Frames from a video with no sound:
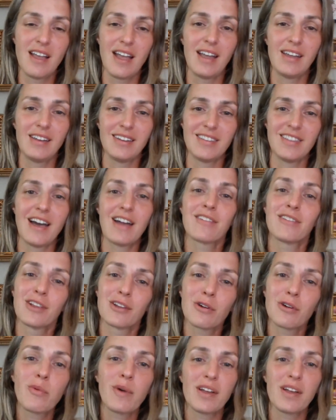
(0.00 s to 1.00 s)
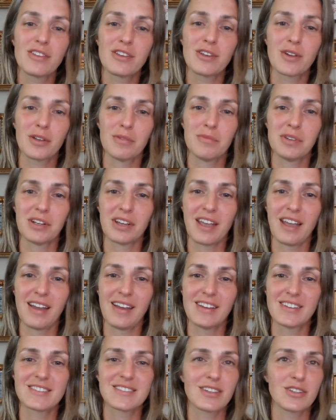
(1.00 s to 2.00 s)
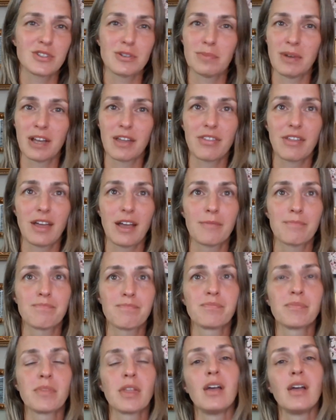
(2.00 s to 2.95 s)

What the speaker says: and that little way that you communicate is such a big thing.